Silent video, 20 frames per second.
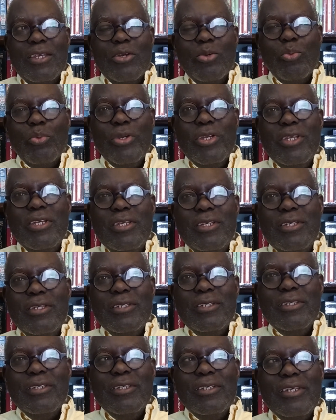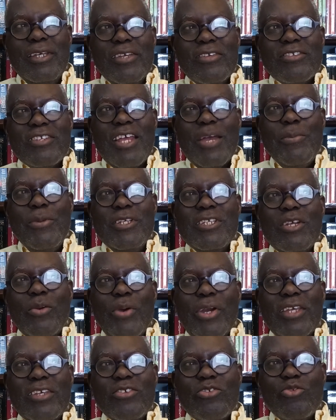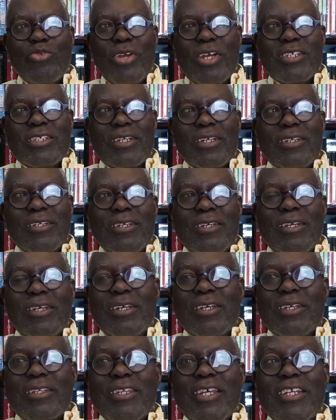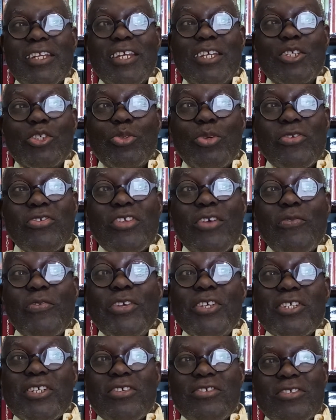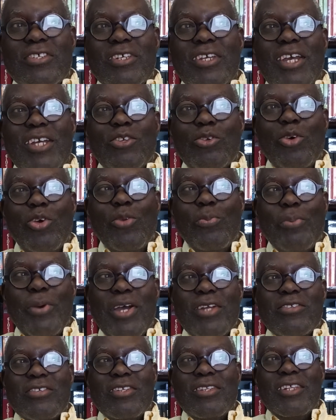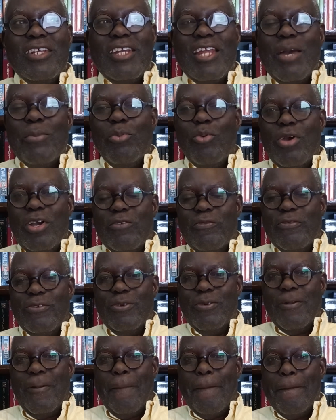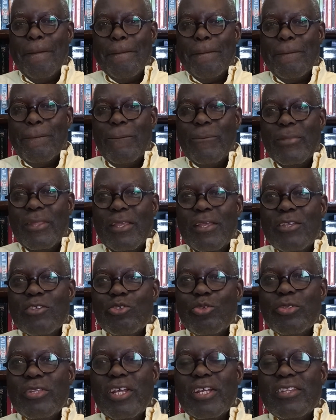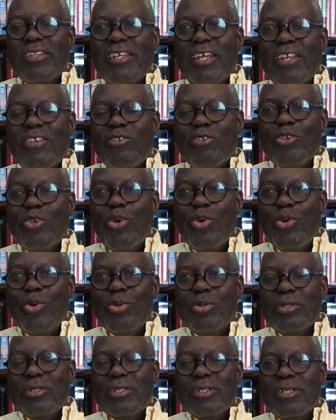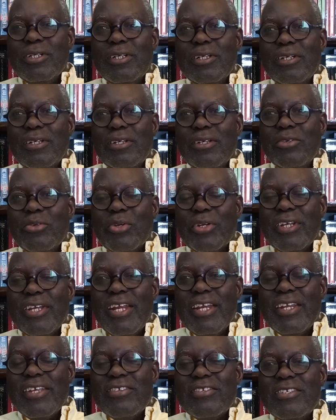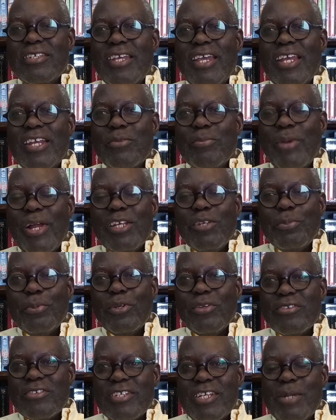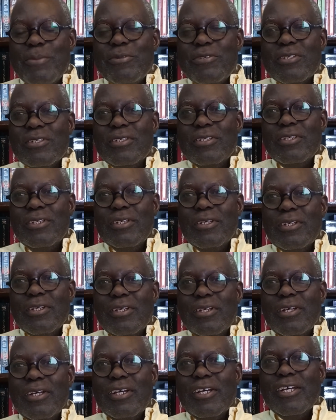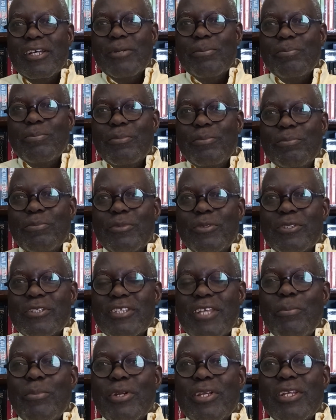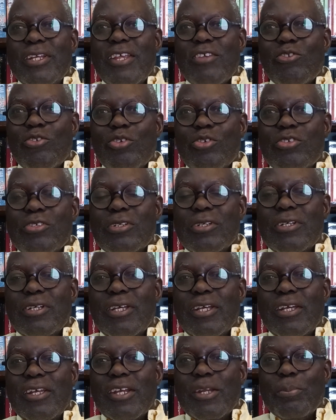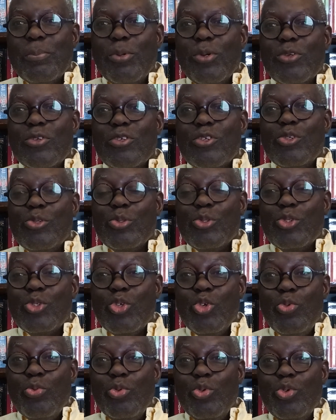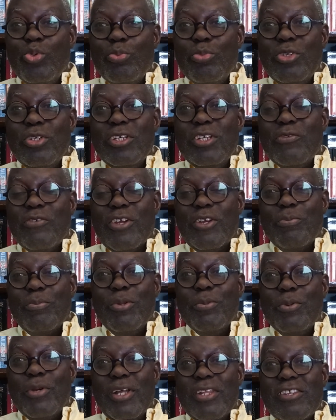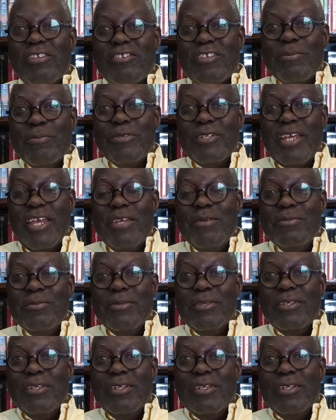We establish a working structure that ensures sufficiency at all parts in the lab workflow so that there is no redundancy and multiple steps. Somebody does not report to two different people at the same time.